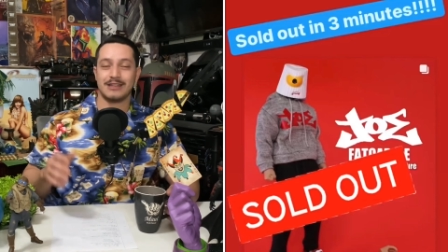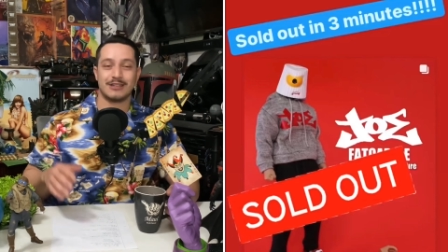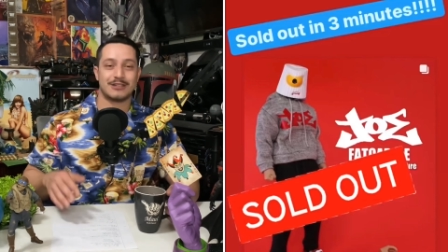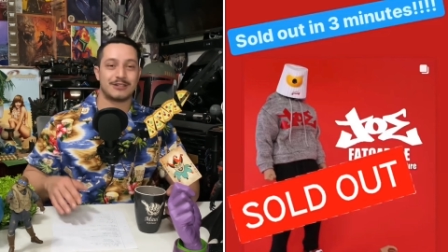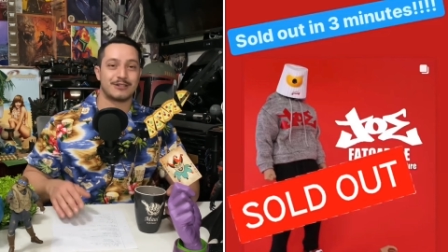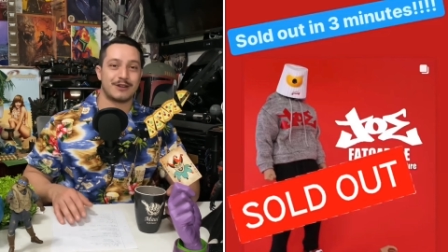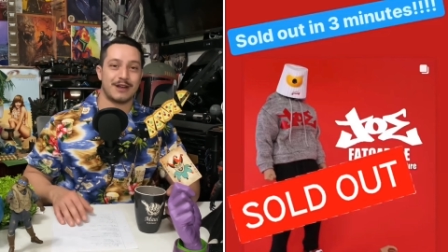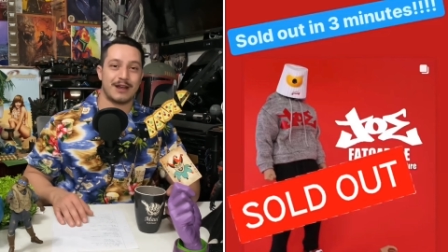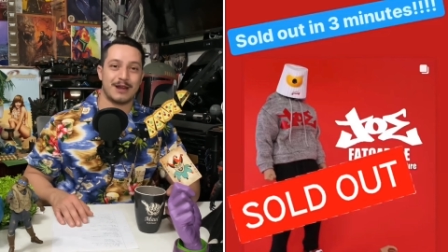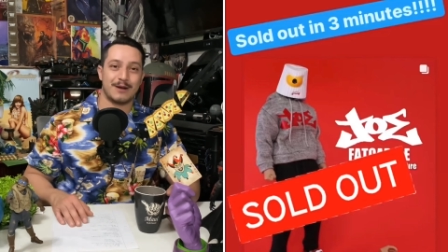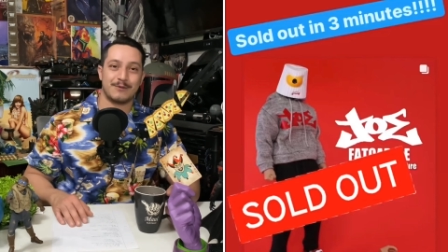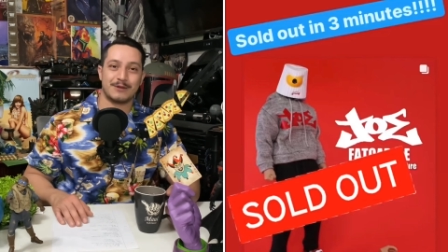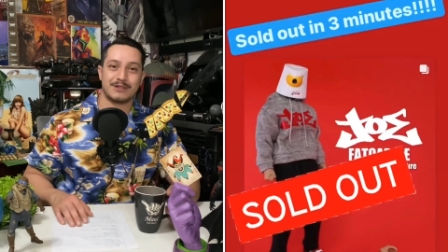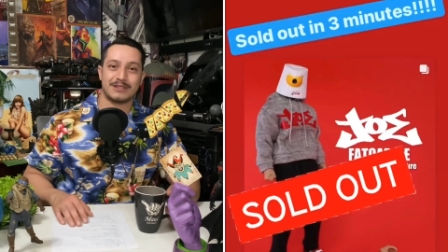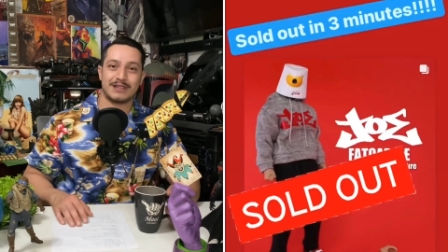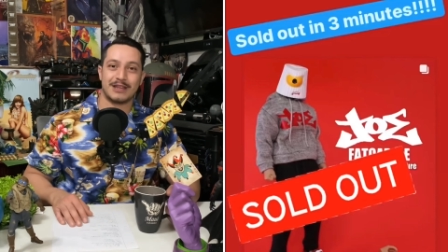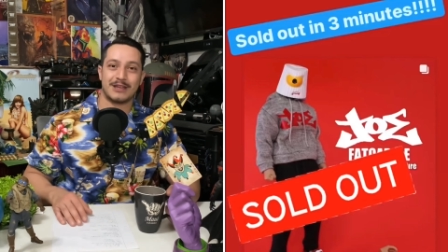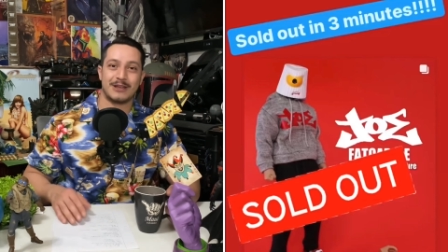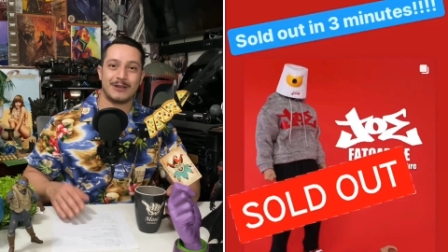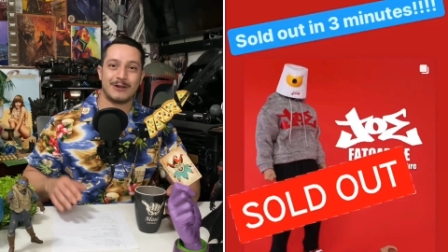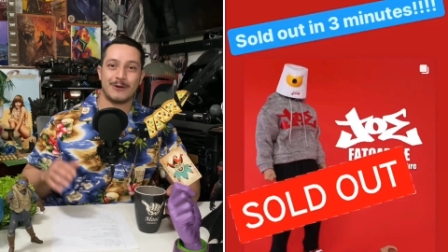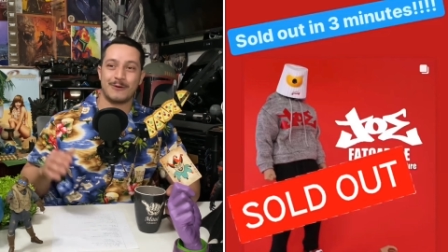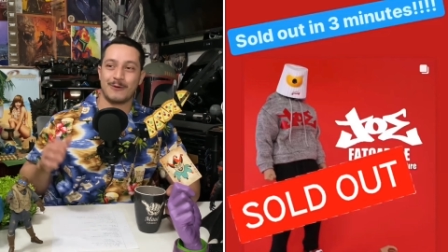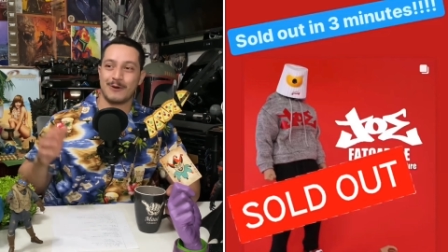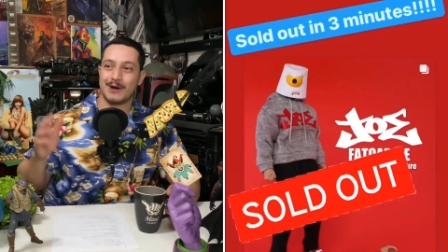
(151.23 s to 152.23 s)
straight up was like,
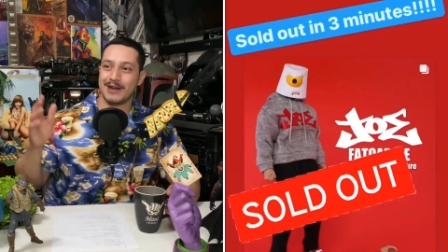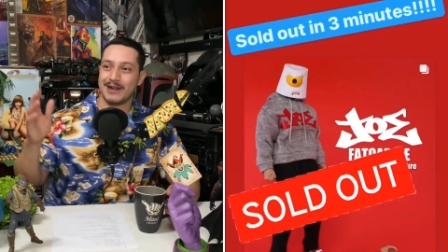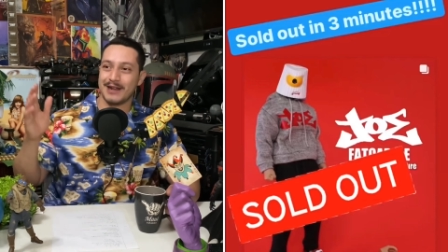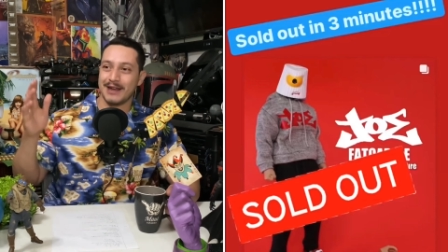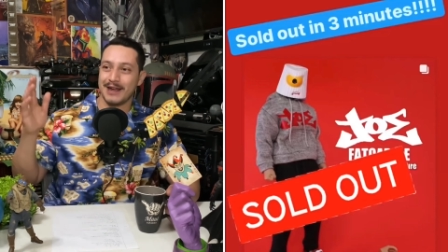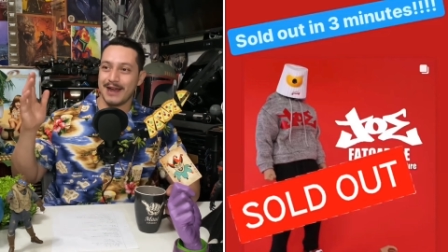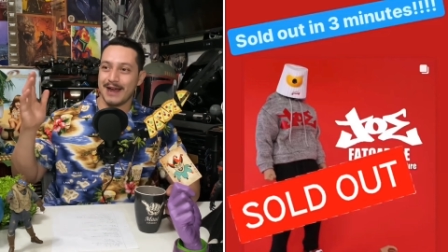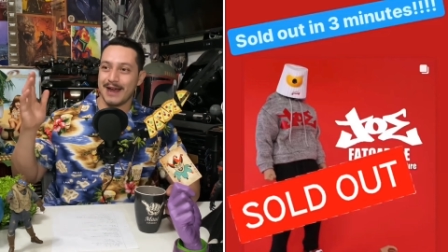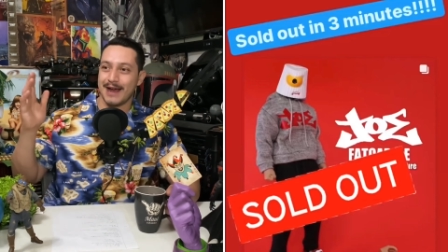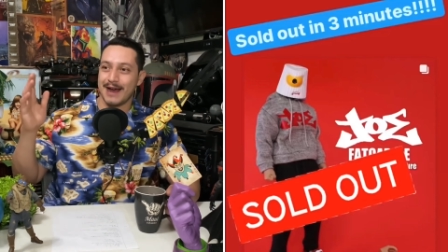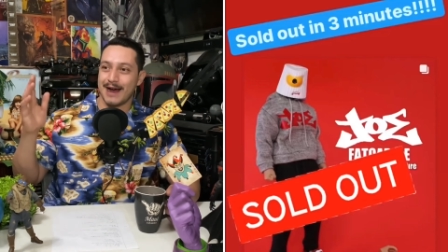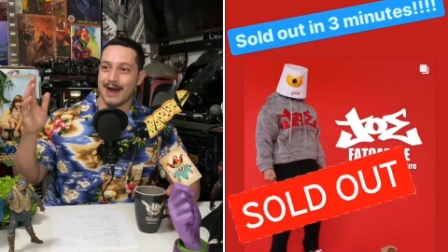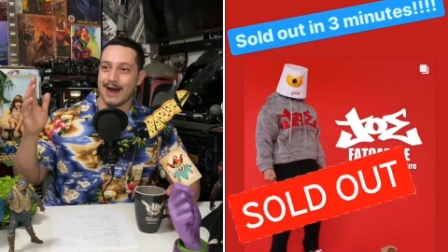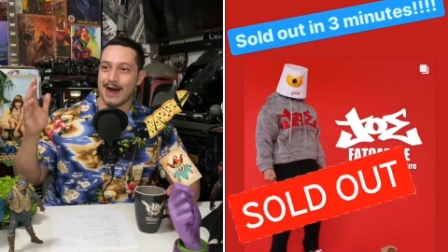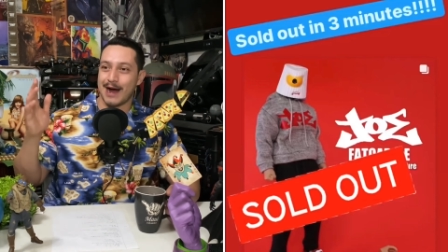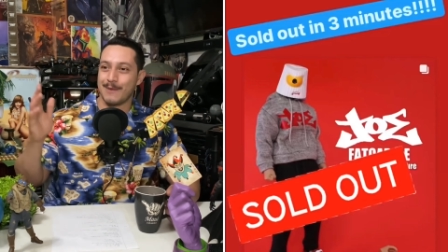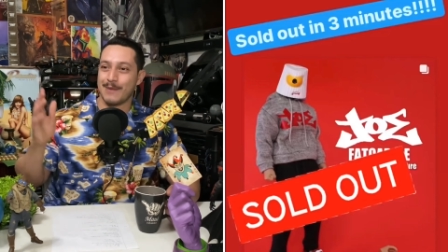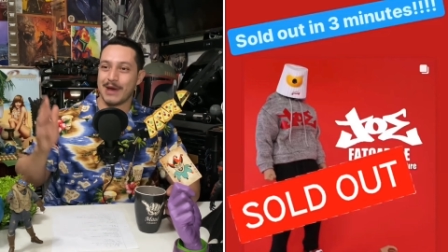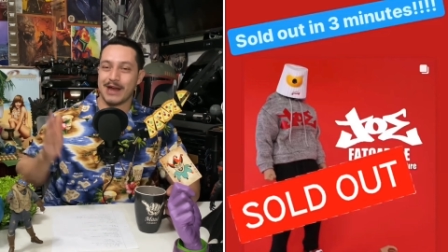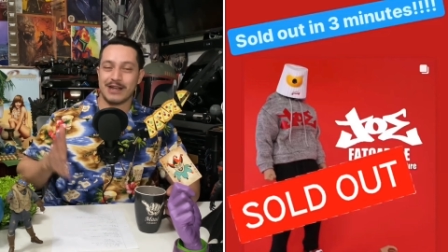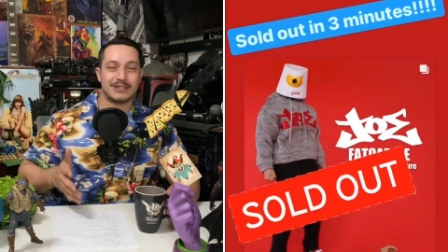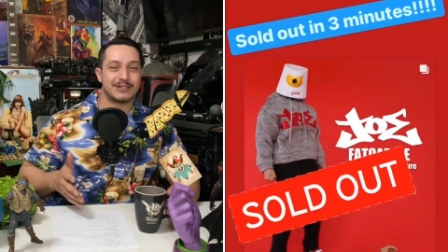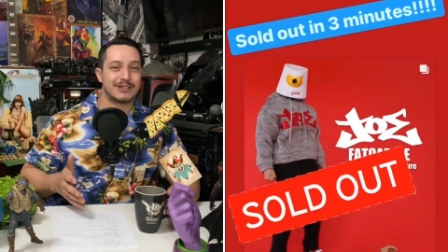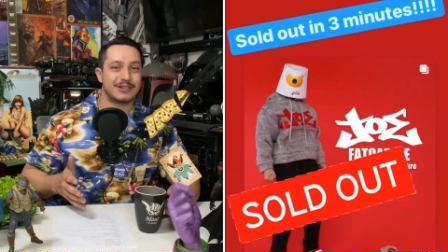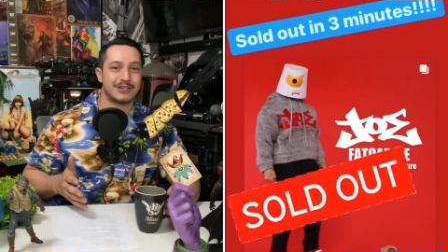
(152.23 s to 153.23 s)
you know what? I'm
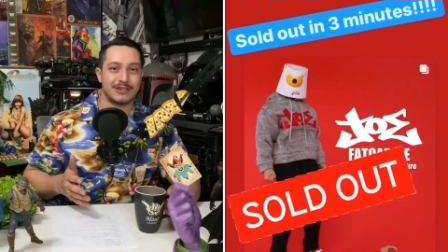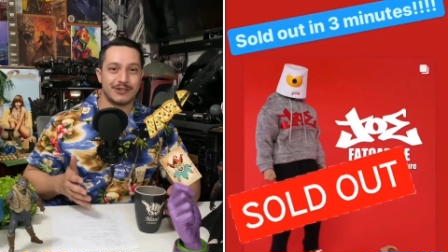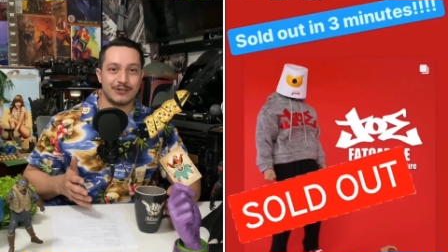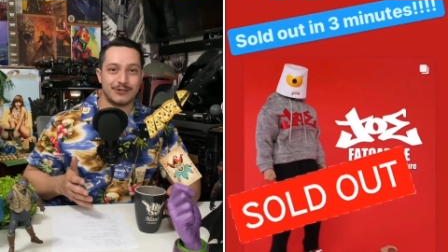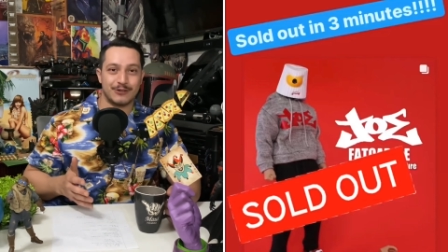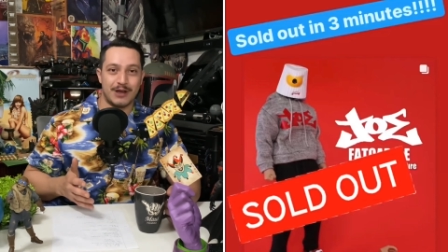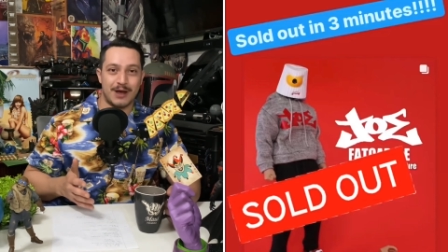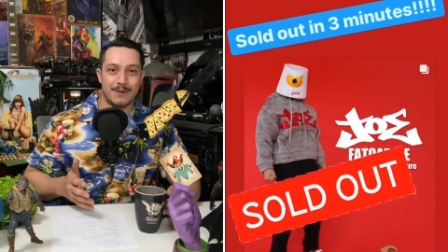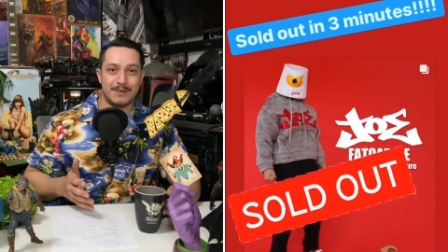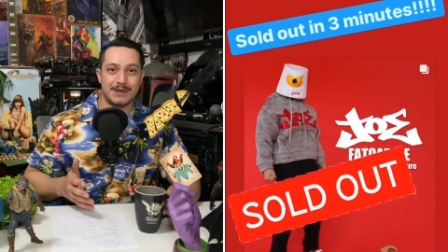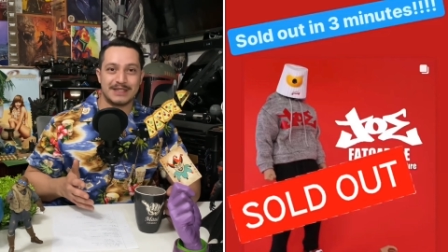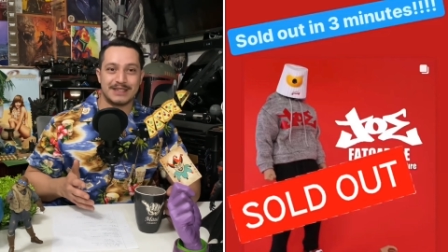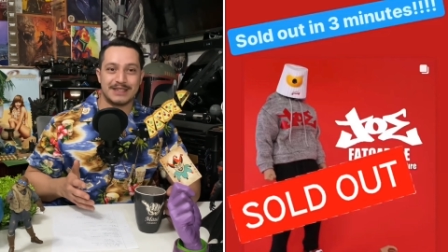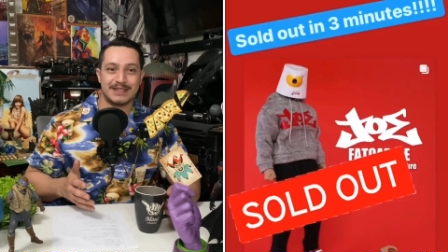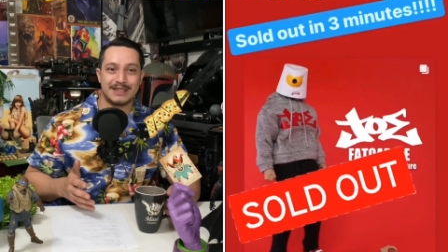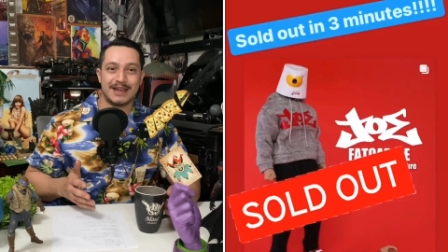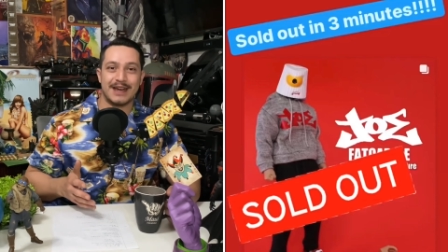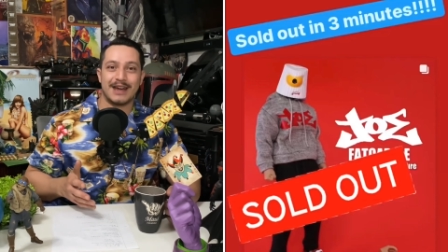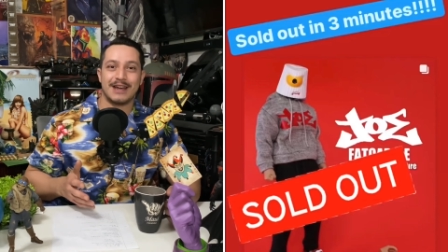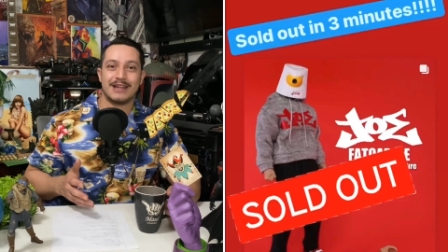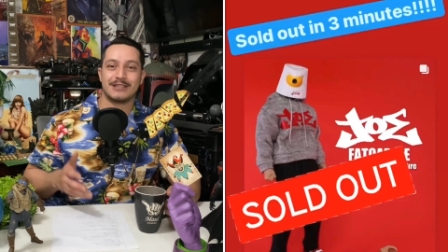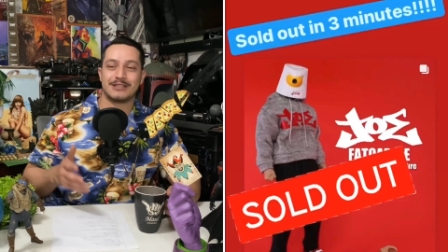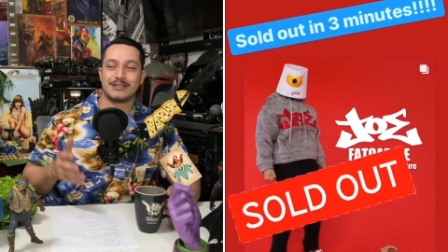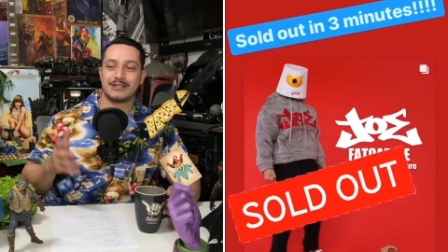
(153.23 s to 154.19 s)
actually going to drop it tonight.